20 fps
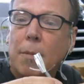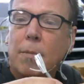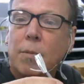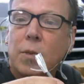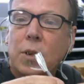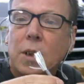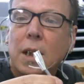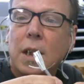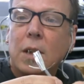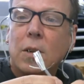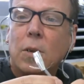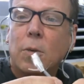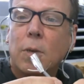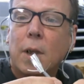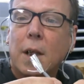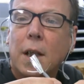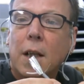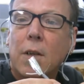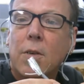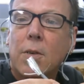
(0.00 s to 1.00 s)
signal
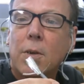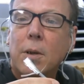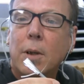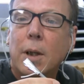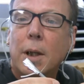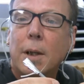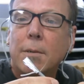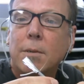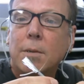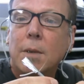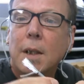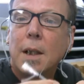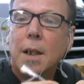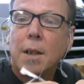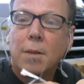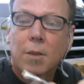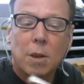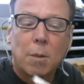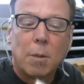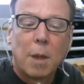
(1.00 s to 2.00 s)
running through it,
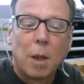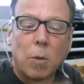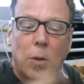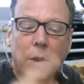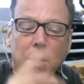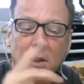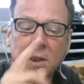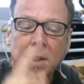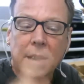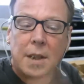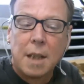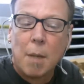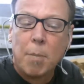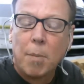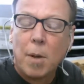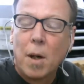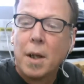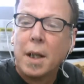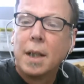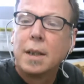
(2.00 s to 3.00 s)
somebody were to
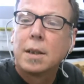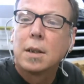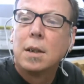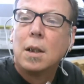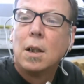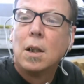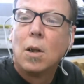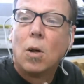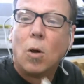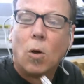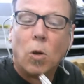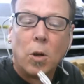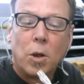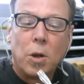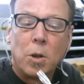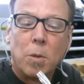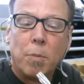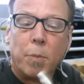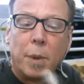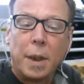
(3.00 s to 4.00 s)
step on it, or
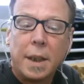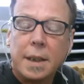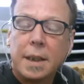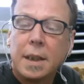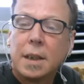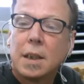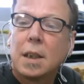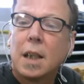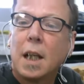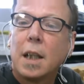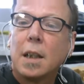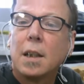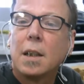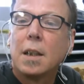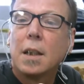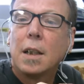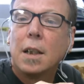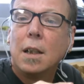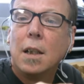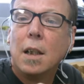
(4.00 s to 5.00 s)
you bend it
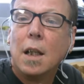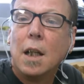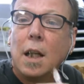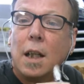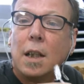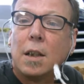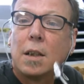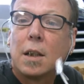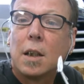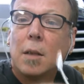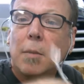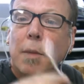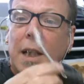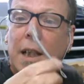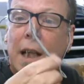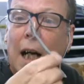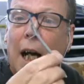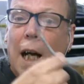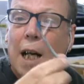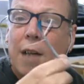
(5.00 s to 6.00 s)
suddenly, it's going to
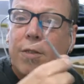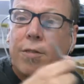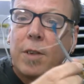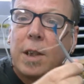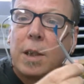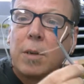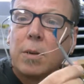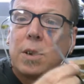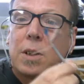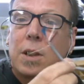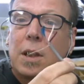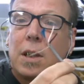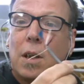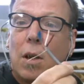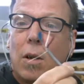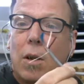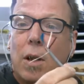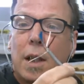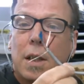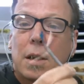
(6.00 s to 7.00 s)
make a high frequency
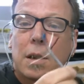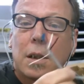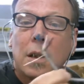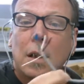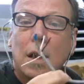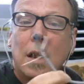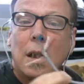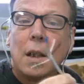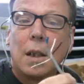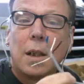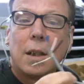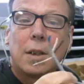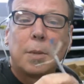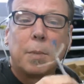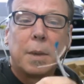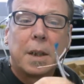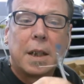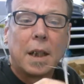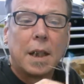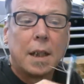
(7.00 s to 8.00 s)
noise. That's
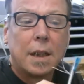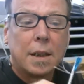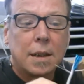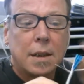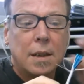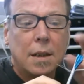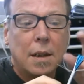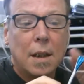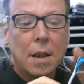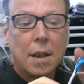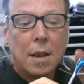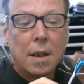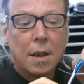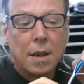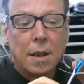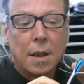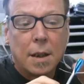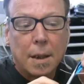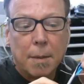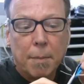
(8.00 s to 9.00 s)
because
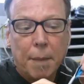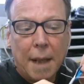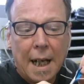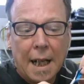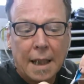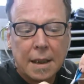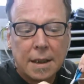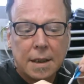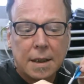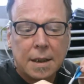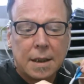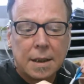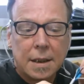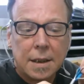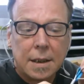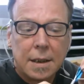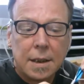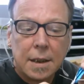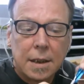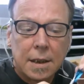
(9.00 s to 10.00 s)
the capacitance
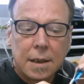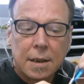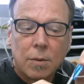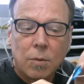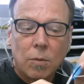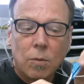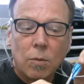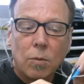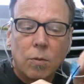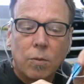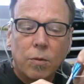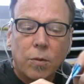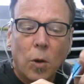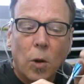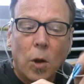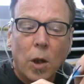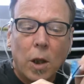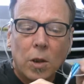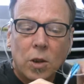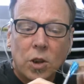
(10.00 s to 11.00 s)
in this
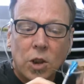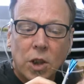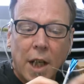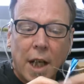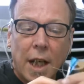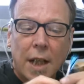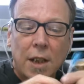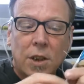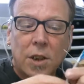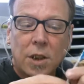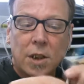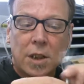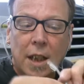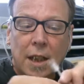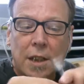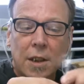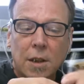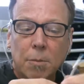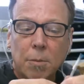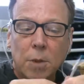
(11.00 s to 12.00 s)
foil changes
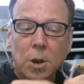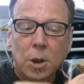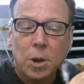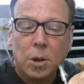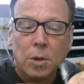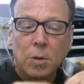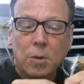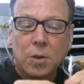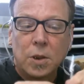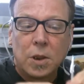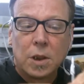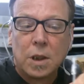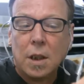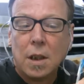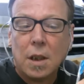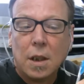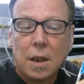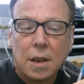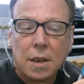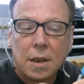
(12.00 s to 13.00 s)
as it moves.
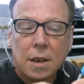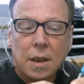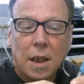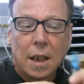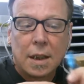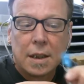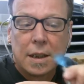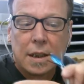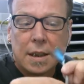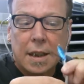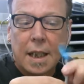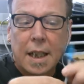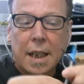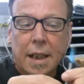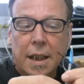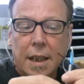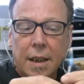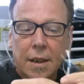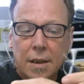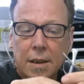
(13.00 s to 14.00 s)
It's not
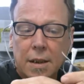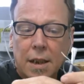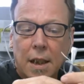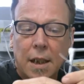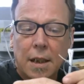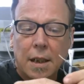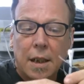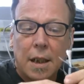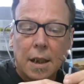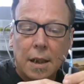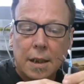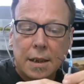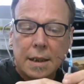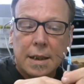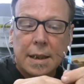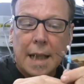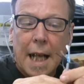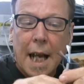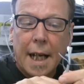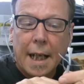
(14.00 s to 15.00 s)
steady, it's not
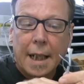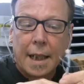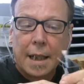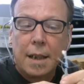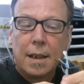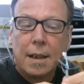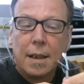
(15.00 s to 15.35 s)
static.